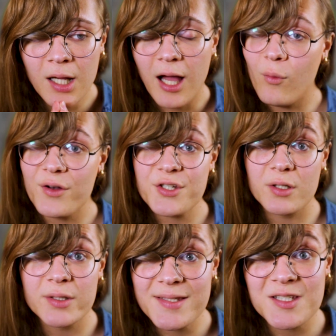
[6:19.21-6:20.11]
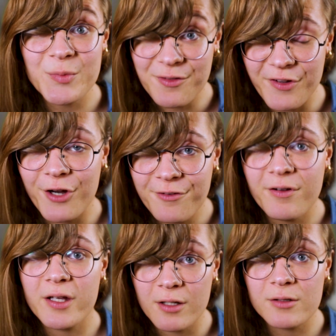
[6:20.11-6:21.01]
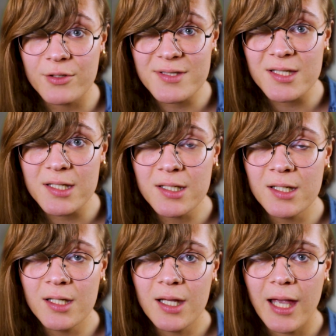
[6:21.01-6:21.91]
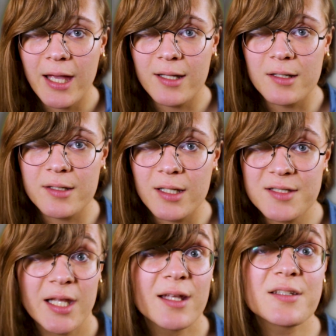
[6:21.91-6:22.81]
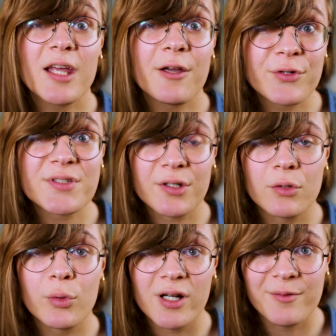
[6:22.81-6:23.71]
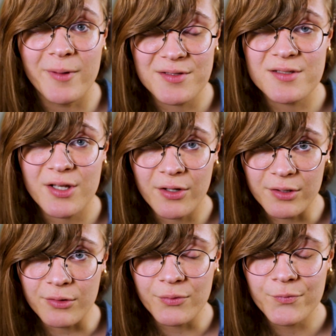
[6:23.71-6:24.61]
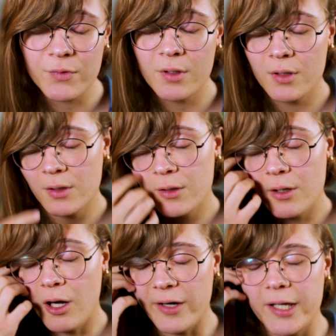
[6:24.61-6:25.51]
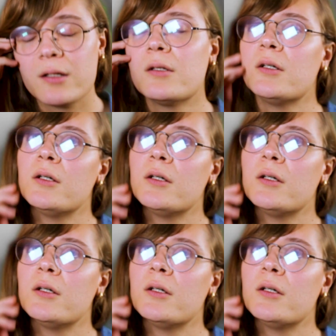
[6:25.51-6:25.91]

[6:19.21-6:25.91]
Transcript: I want you to listen to me very fucking closely and attend to every single word I'm about to tell you. Alright.